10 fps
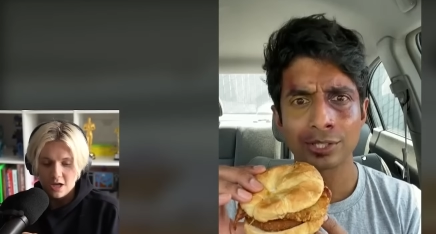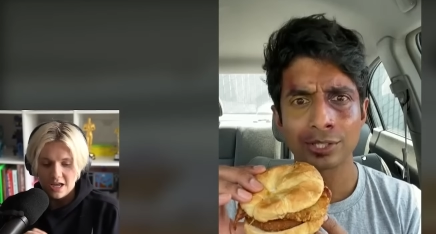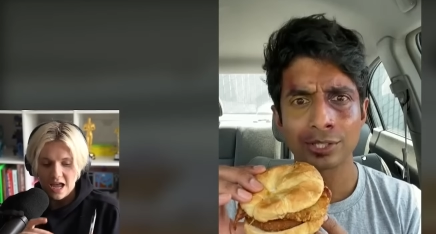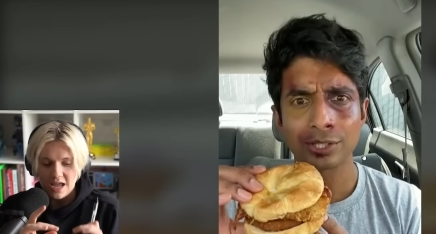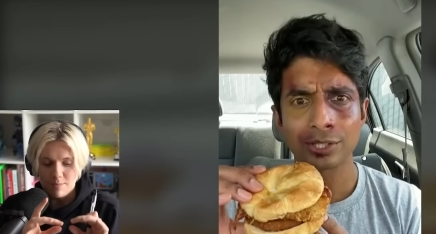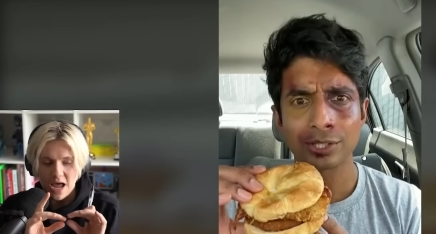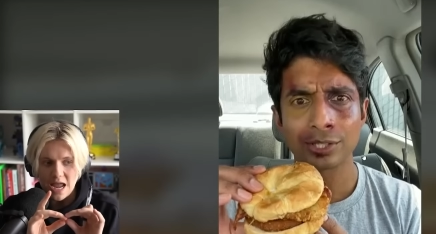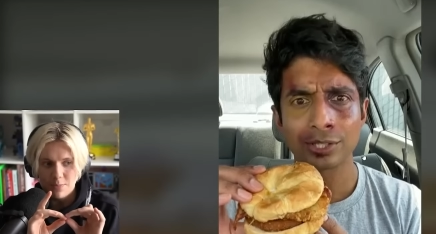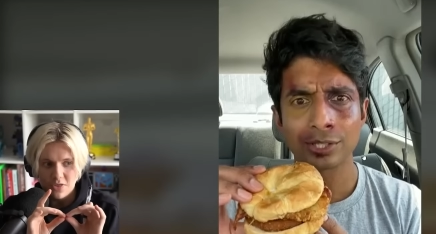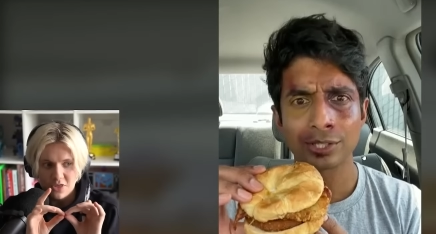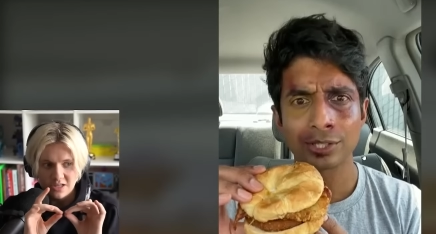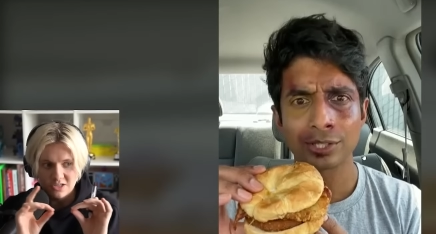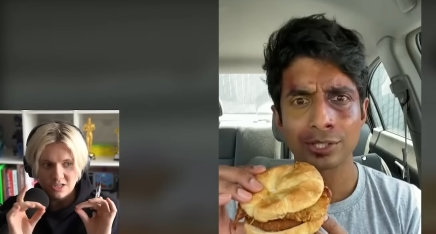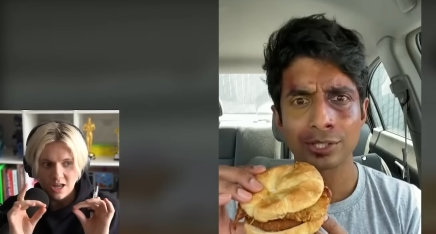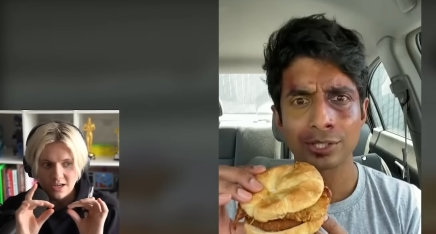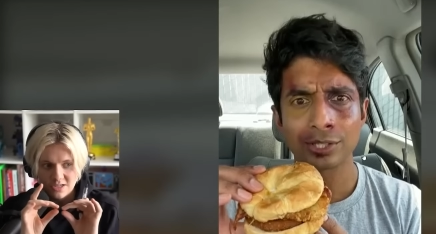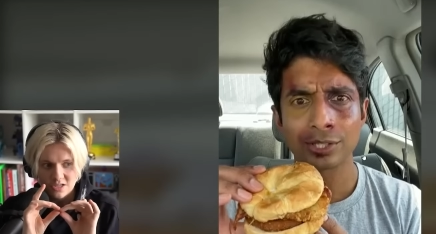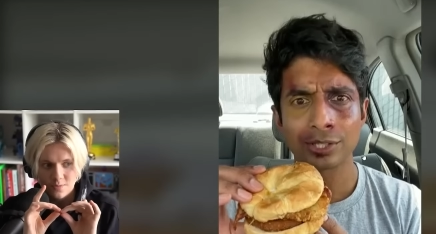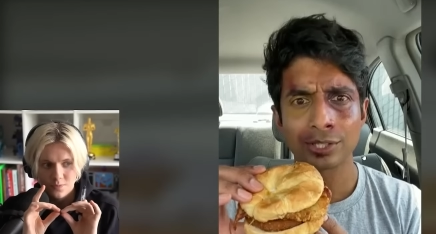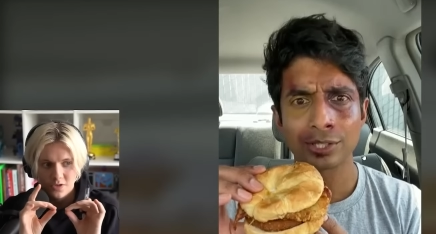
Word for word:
Speaker 1: A, a paper-thin slice